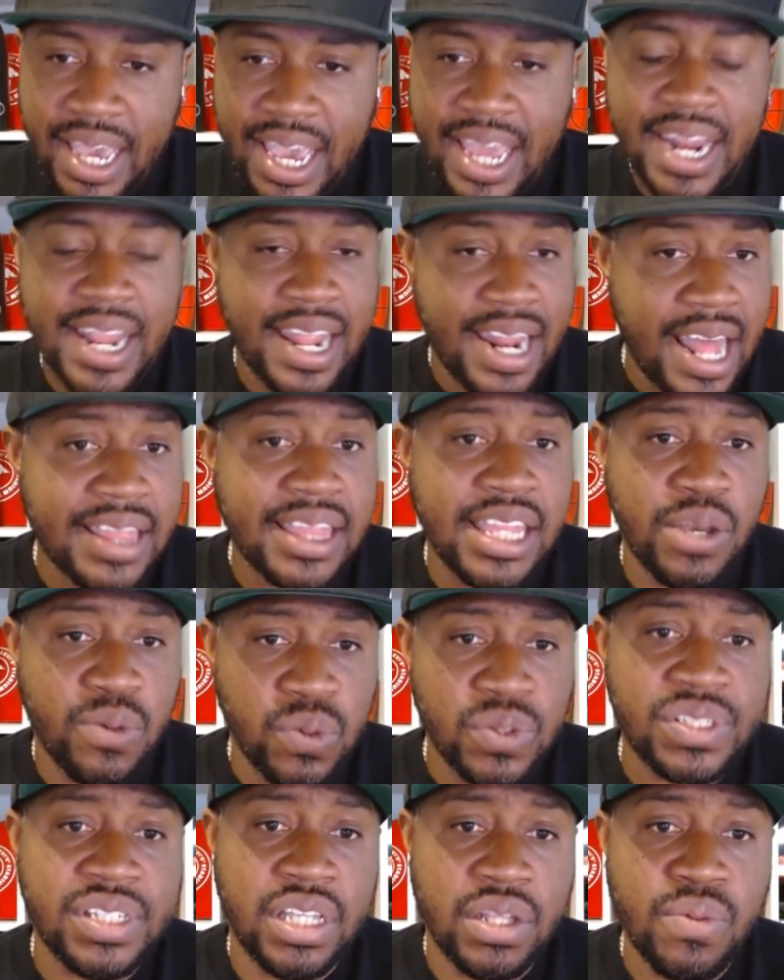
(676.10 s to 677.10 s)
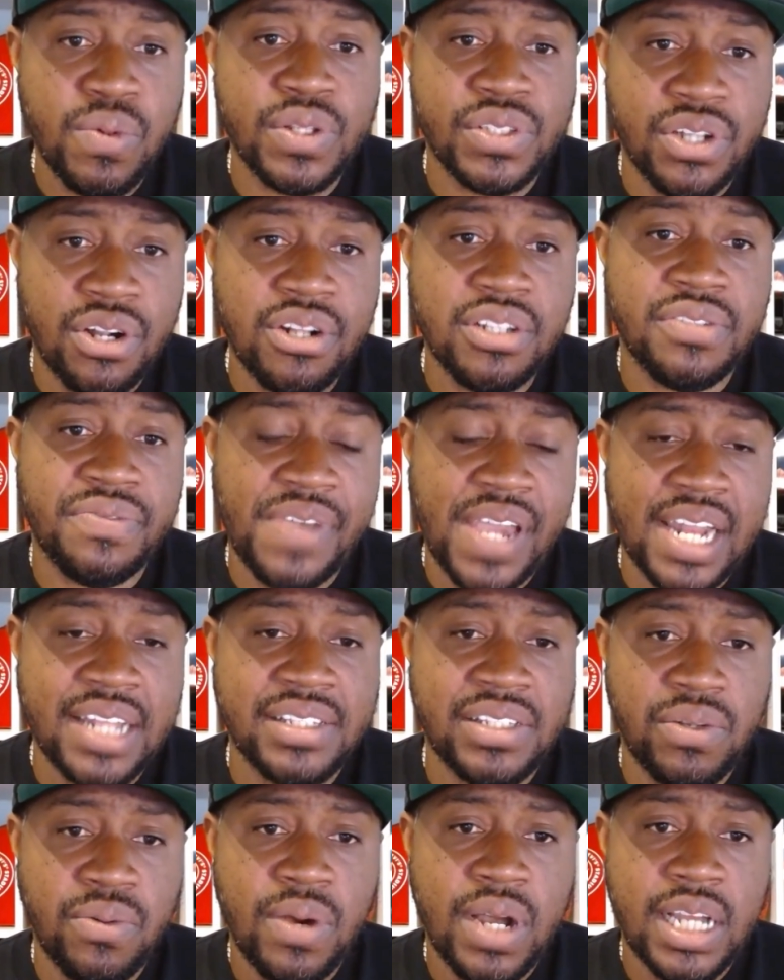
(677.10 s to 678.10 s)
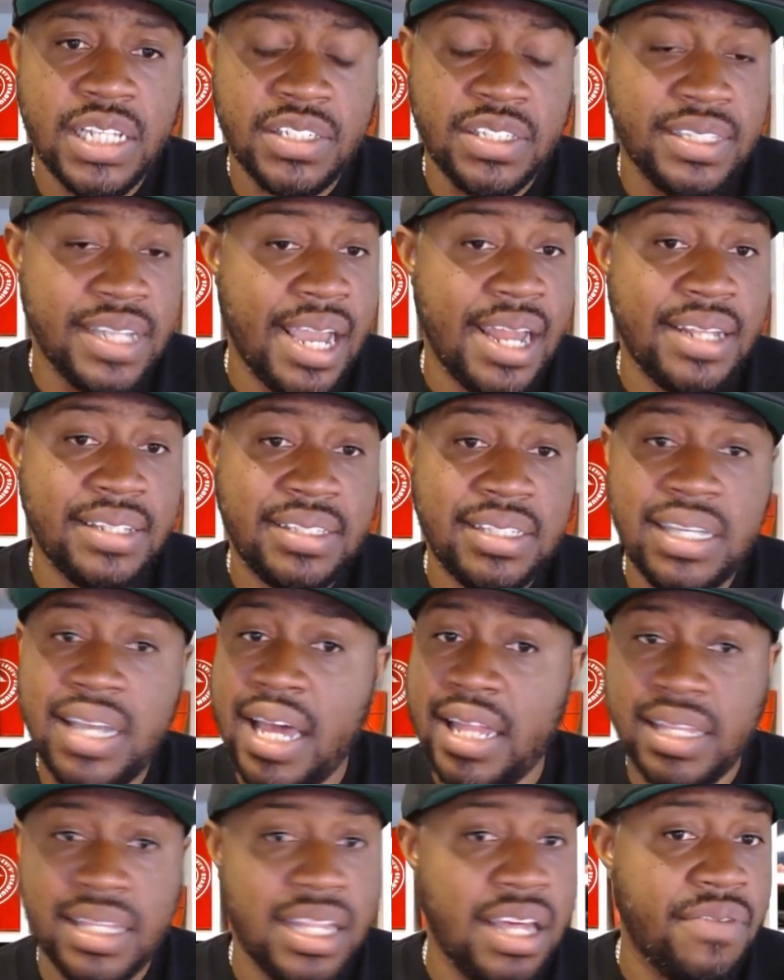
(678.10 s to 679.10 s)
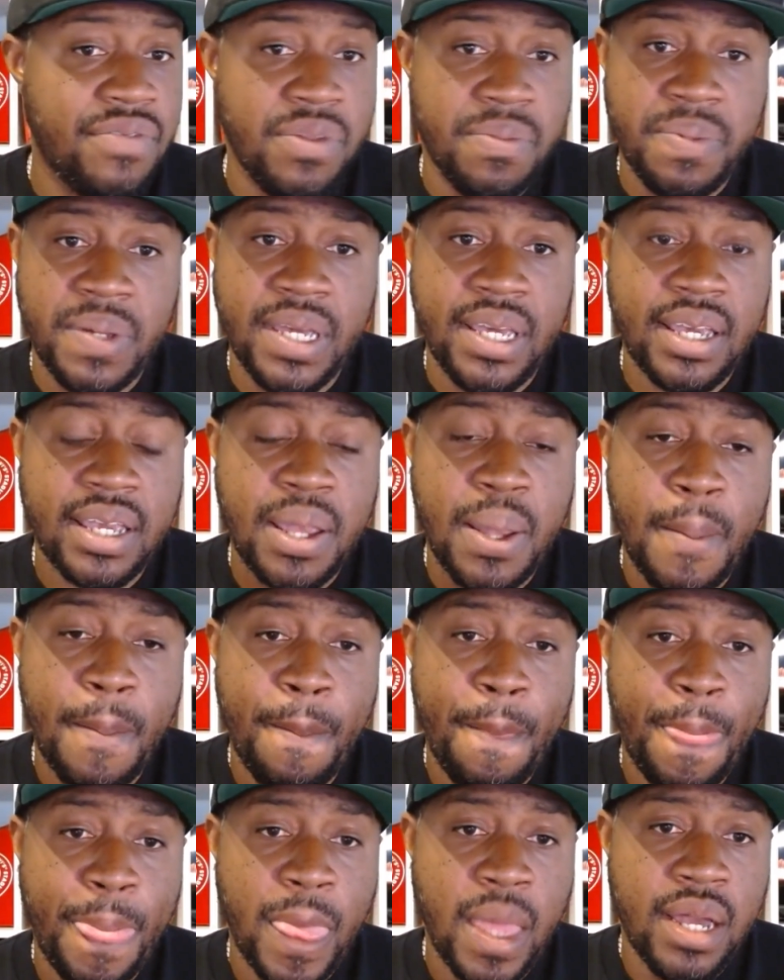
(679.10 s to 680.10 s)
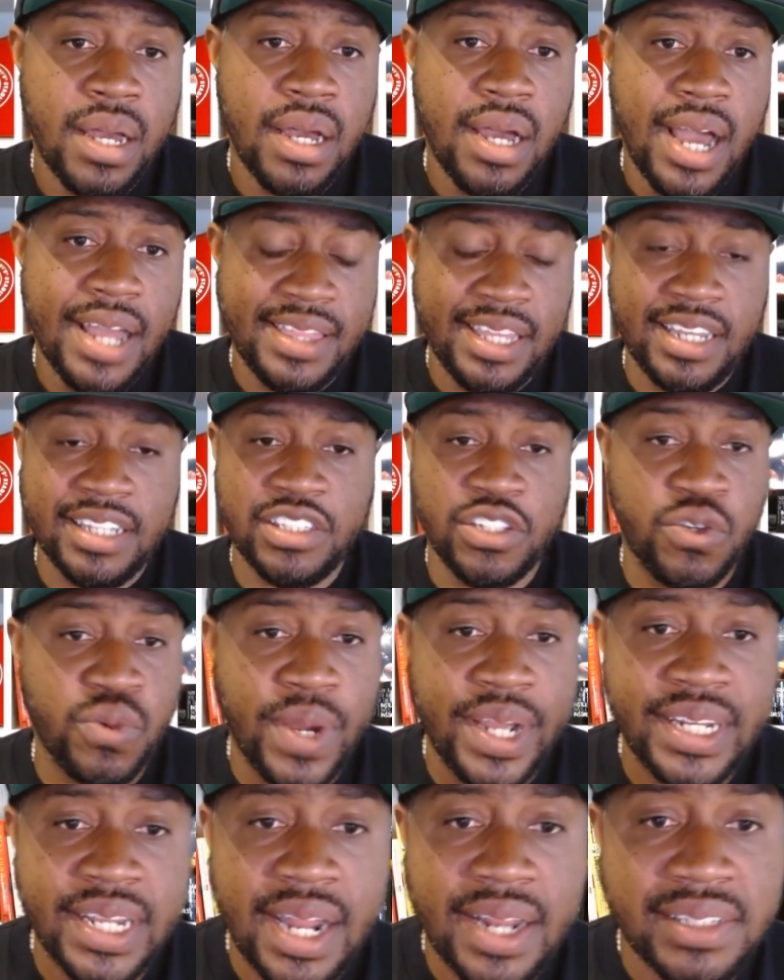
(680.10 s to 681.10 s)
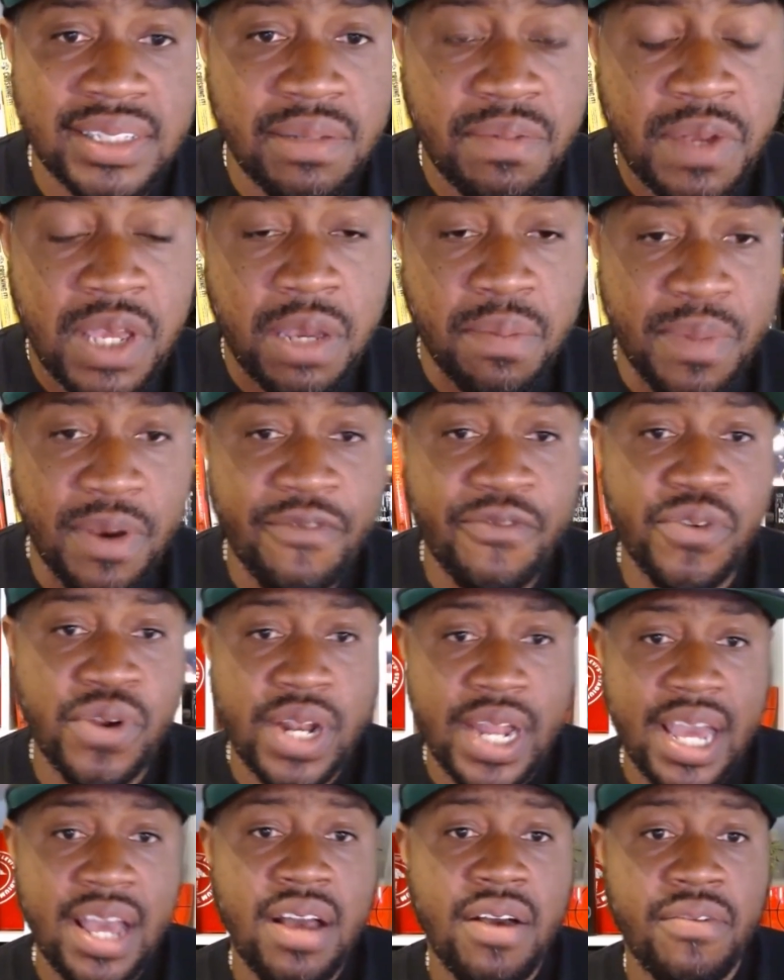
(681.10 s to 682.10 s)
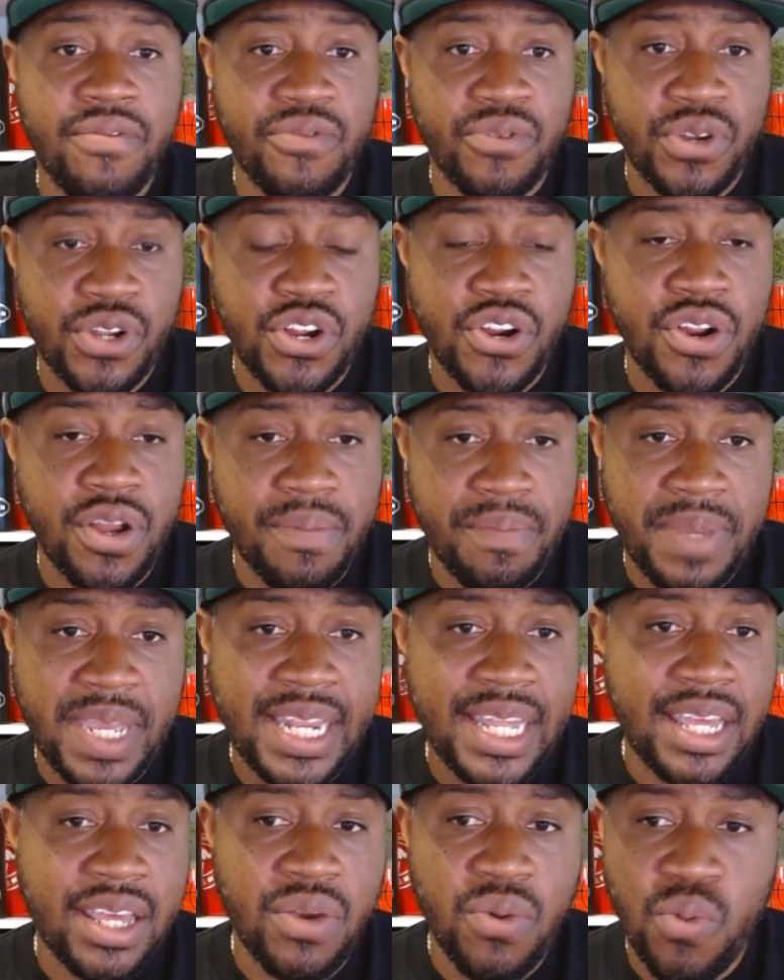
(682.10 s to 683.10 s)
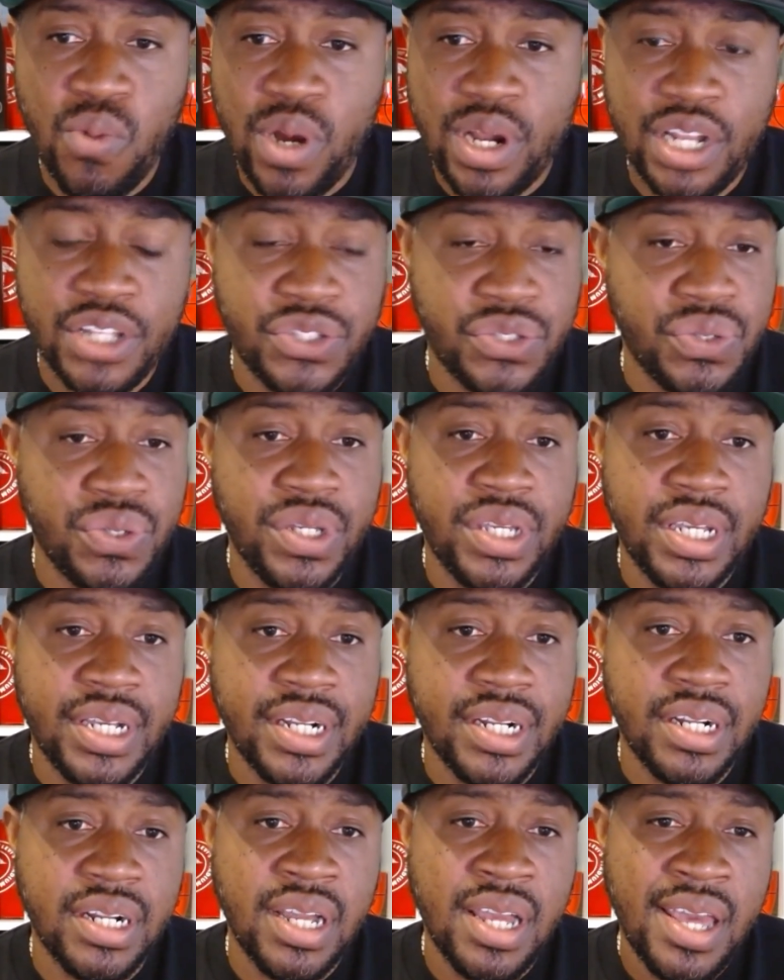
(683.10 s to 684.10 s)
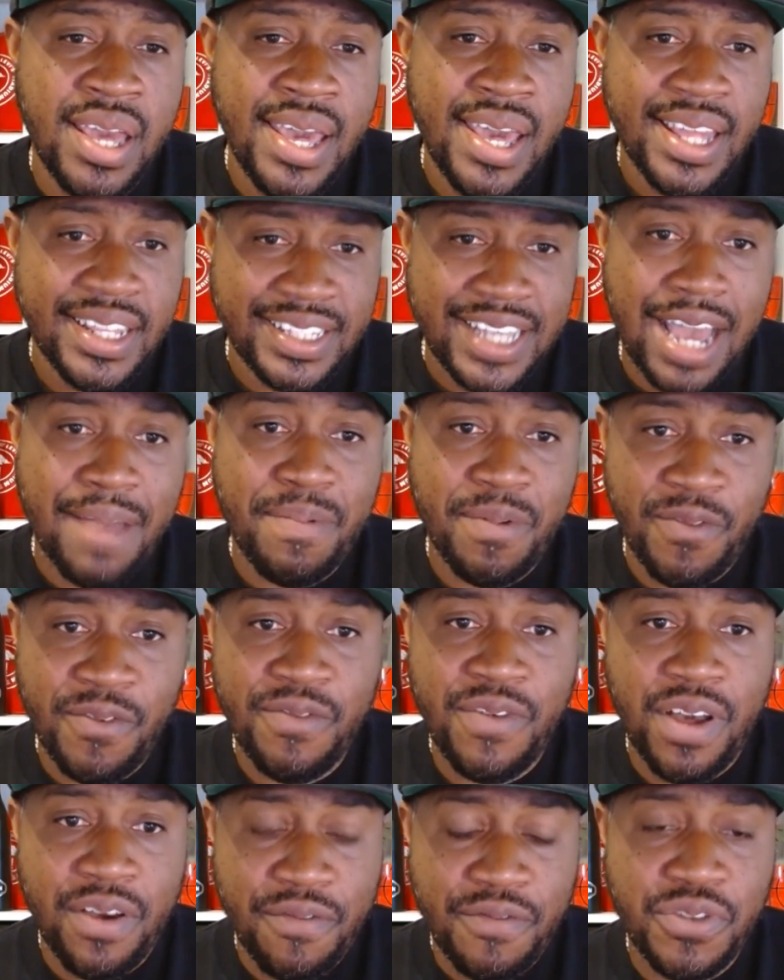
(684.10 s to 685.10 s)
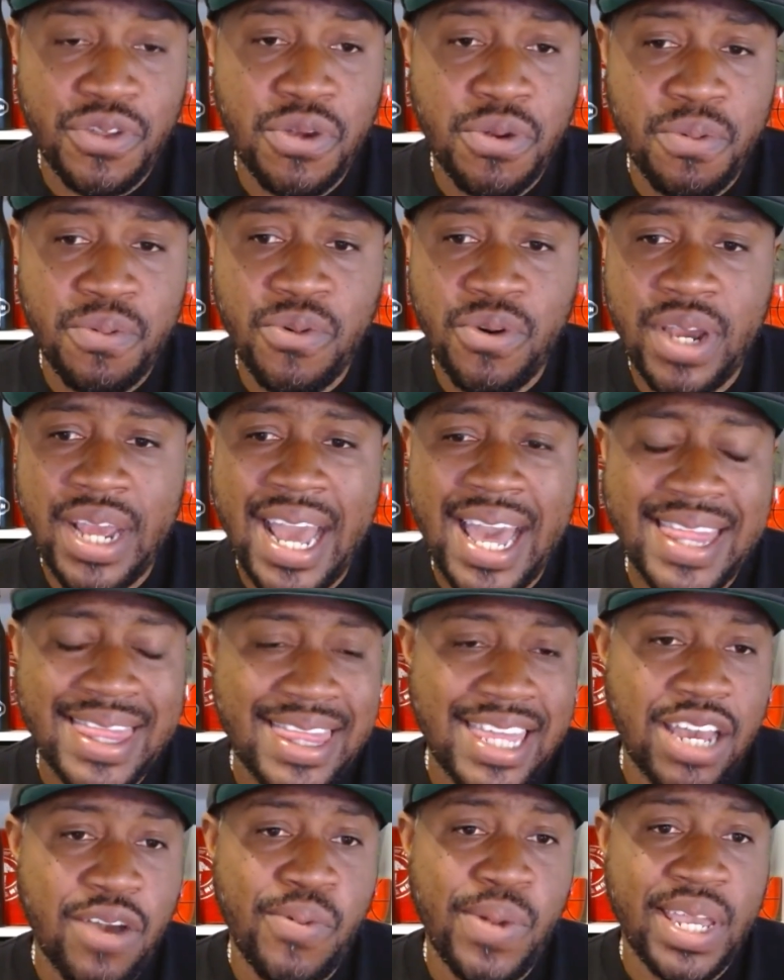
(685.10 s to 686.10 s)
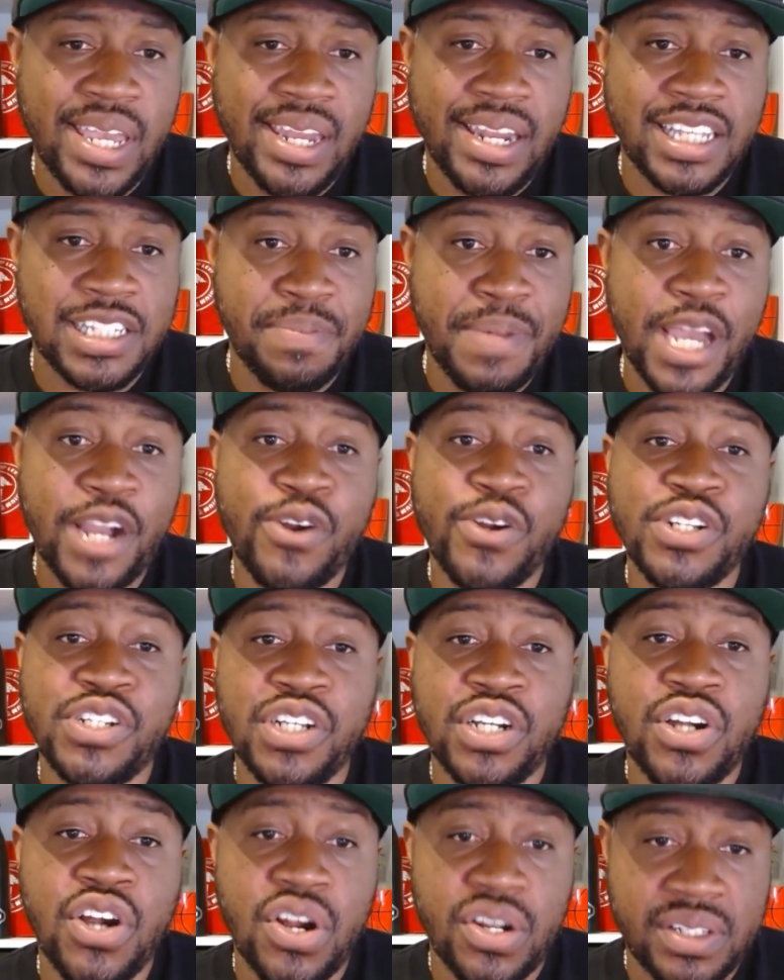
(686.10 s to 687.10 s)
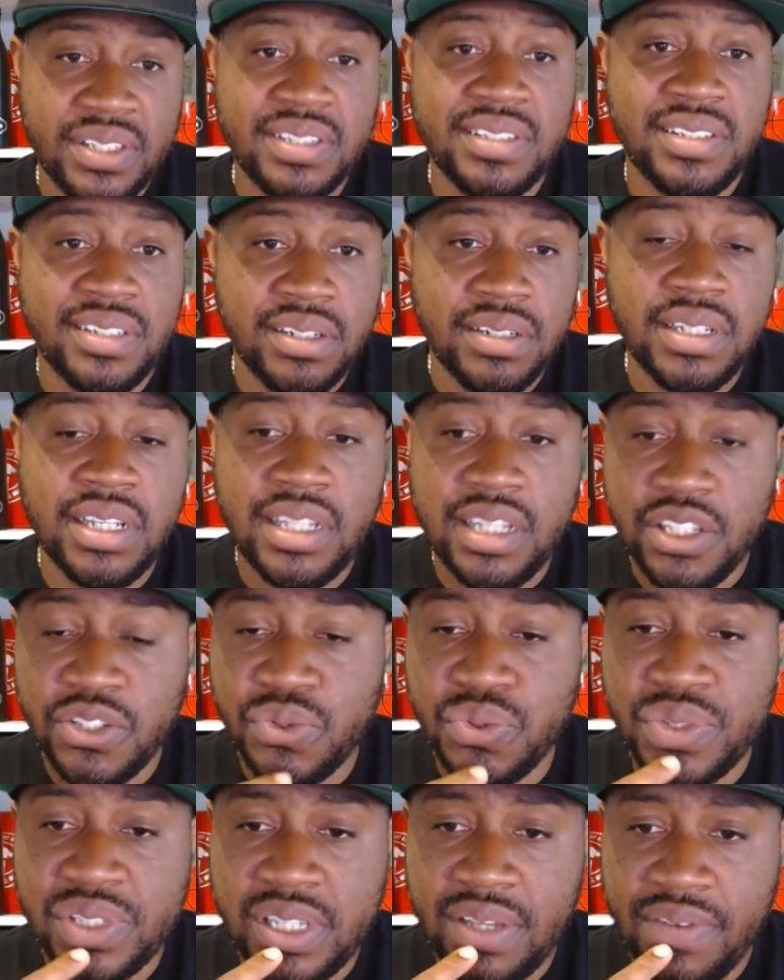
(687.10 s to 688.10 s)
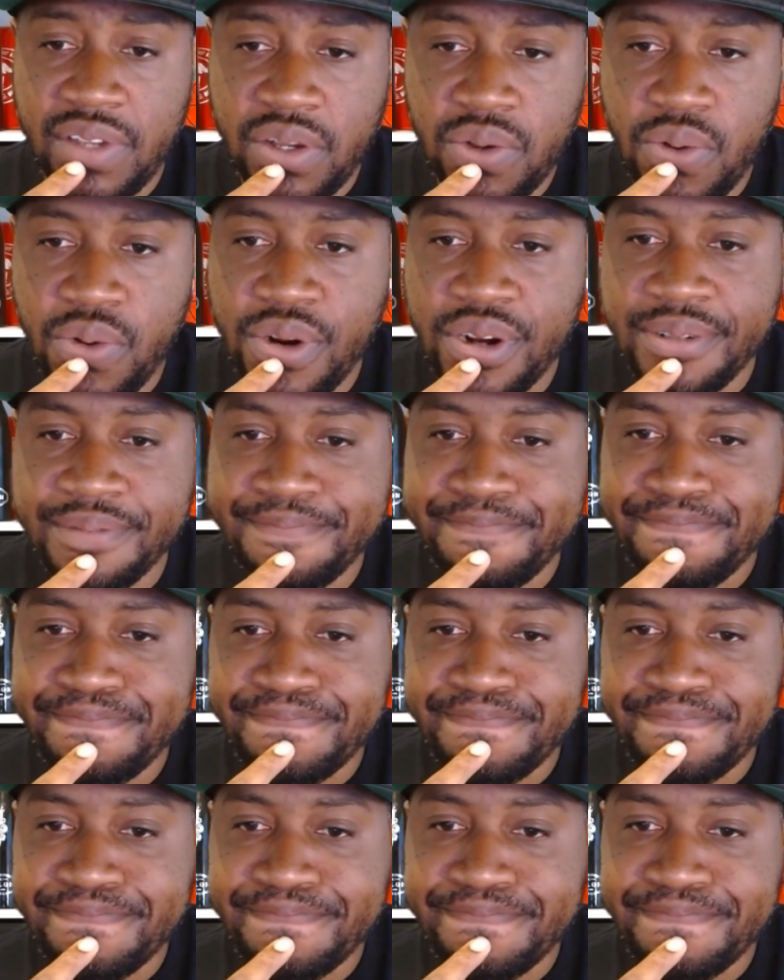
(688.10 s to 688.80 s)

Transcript: And then I think we'll see the returns fantasy wise. Dynasty, I love the pick. Uh, I think it's a great dynasty pick, but for now, for your immediate one to two year type of, of viewpoint, I think we can expect Christian Kirk to still lead this receiving core.